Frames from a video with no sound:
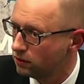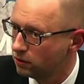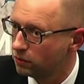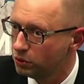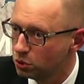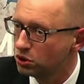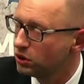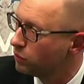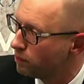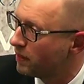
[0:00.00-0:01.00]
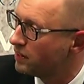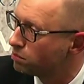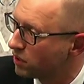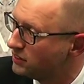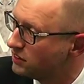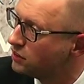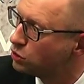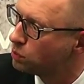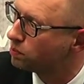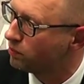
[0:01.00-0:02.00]
You know, usually we pay the price in
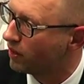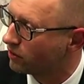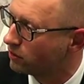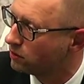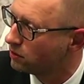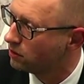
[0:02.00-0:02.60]
the supermarket.